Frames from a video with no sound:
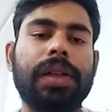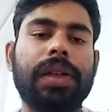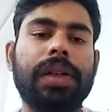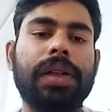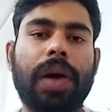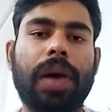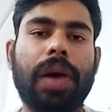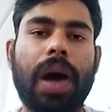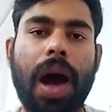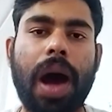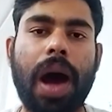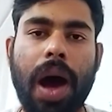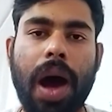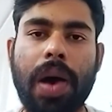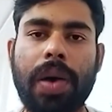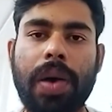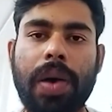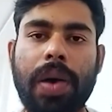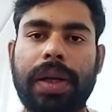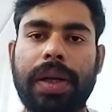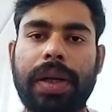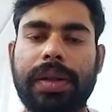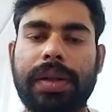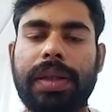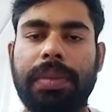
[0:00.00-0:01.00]
So how
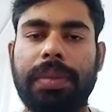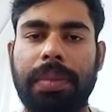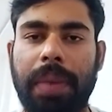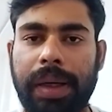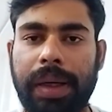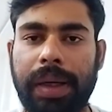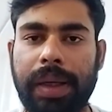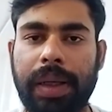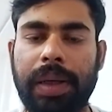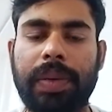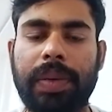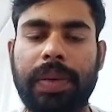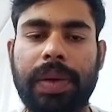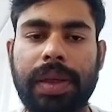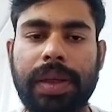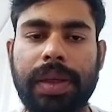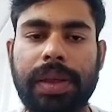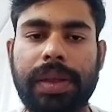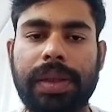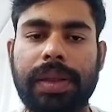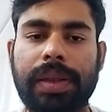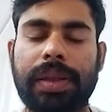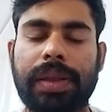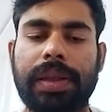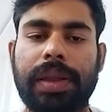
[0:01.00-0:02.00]
does the
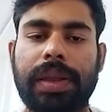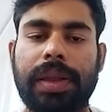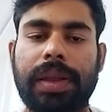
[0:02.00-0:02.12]
metaverse